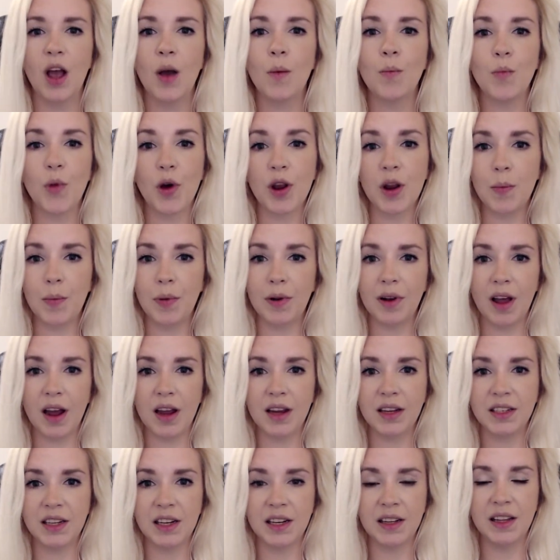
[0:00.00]

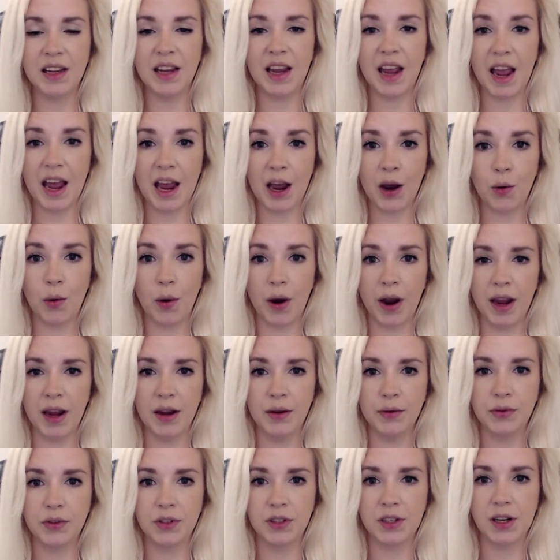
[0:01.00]
monopolizing the
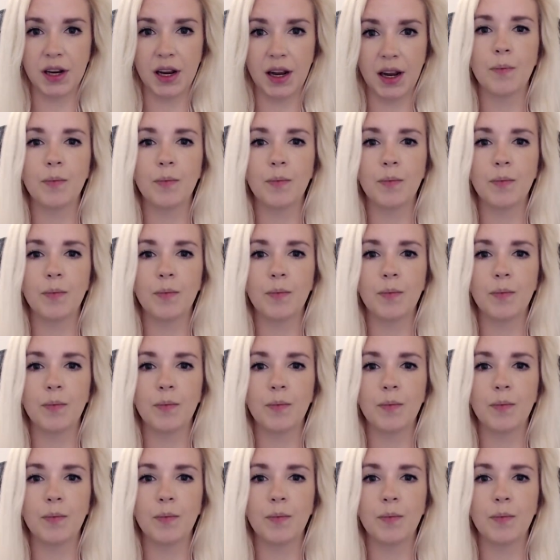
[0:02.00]
airwaves